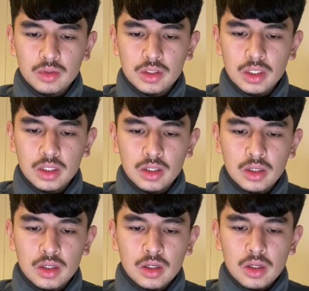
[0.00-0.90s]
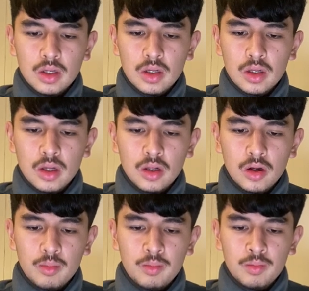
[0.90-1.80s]
see a lot
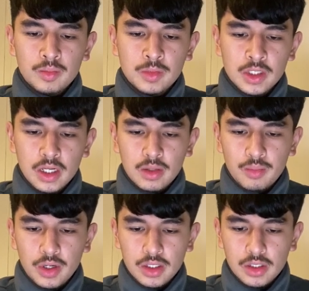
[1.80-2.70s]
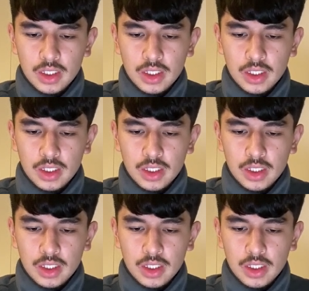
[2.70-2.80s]
of selling pressure,